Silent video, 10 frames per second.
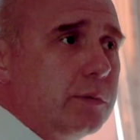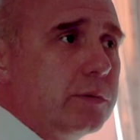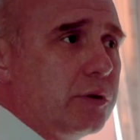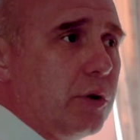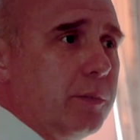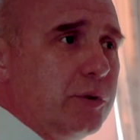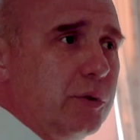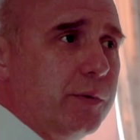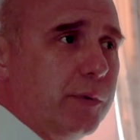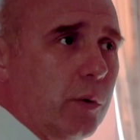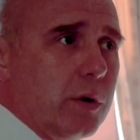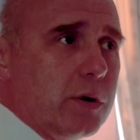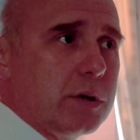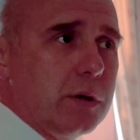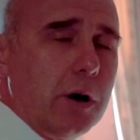The top 2
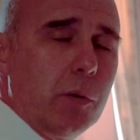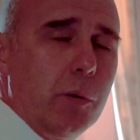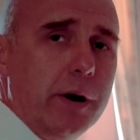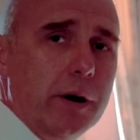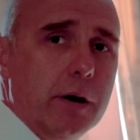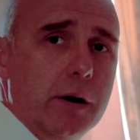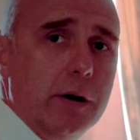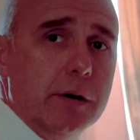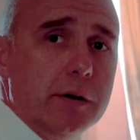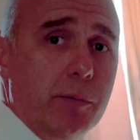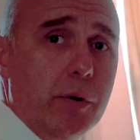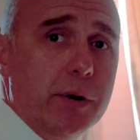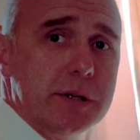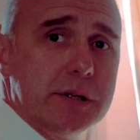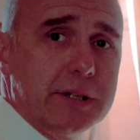floors are where the
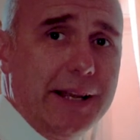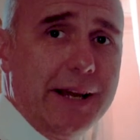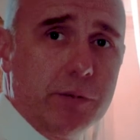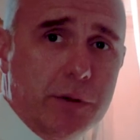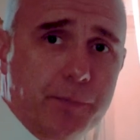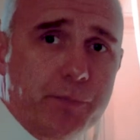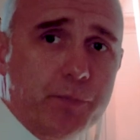boys slept.